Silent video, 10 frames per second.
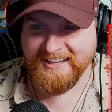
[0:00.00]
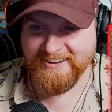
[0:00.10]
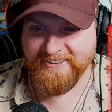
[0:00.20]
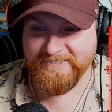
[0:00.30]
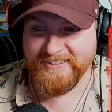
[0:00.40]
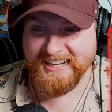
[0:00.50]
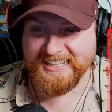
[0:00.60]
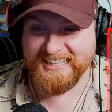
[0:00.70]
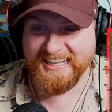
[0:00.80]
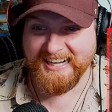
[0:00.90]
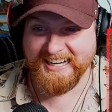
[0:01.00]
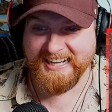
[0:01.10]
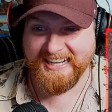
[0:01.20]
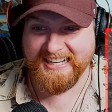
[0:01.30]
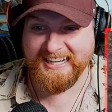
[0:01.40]
Oh my
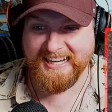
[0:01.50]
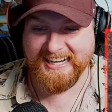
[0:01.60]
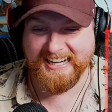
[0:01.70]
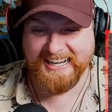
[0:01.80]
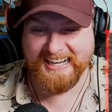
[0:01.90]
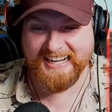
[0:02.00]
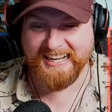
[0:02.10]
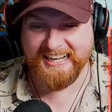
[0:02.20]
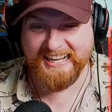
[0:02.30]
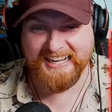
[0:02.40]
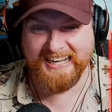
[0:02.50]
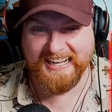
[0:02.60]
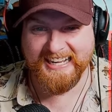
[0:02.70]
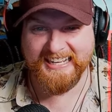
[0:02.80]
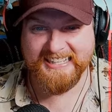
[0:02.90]

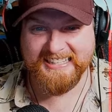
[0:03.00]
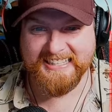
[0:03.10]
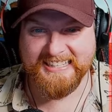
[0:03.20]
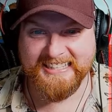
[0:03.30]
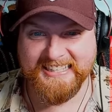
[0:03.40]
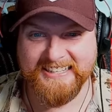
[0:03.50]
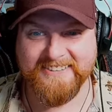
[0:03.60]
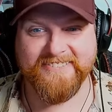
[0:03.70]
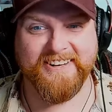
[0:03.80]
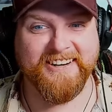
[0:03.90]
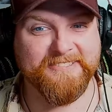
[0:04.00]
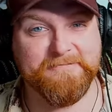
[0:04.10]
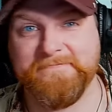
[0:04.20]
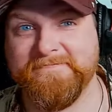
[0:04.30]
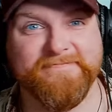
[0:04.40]
God. Well,
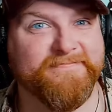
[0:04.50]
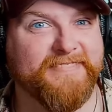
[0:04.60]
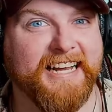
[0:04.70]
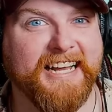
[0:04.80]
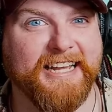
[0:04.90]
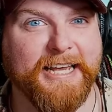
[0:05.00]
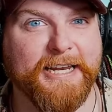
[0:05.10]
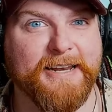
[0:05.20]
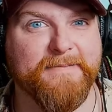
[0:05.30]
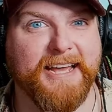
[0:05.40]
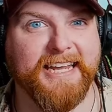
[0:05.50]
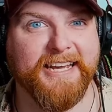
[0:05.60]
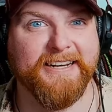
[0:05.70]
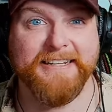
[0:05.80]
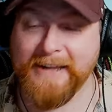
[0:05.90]
hey, he didn't make
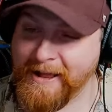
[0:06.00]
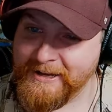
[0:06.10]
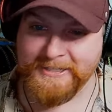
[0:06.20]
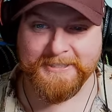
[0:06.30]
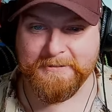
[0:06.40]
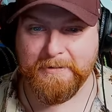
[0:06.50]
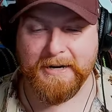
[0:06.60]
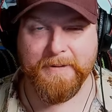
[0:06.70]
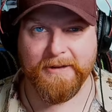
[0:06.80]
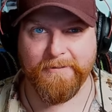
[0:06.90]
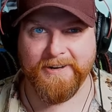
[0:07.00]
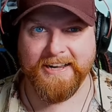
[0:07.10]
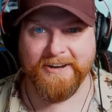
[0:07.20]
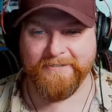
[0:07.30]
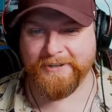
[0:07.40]
it, but he made one
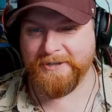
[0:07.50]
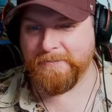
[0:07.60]
hell of a good